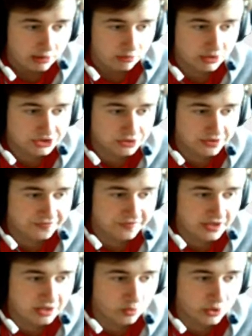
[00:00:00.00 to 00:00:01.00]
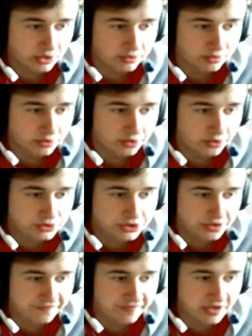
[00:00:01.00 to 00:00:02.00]
what do you think who do
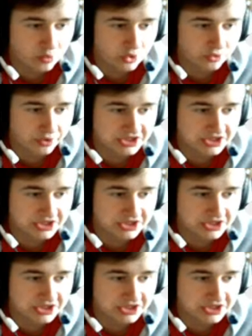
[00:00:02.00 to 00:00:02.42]
you think will